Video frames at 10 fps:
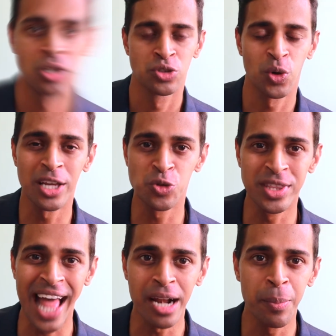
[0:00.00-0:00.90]
So guys, with
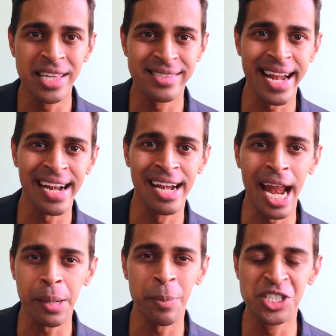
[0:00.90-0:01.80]
that being said,
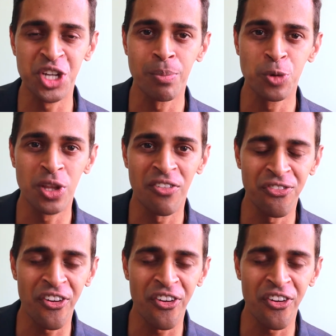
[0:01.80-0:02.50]
let me jump to the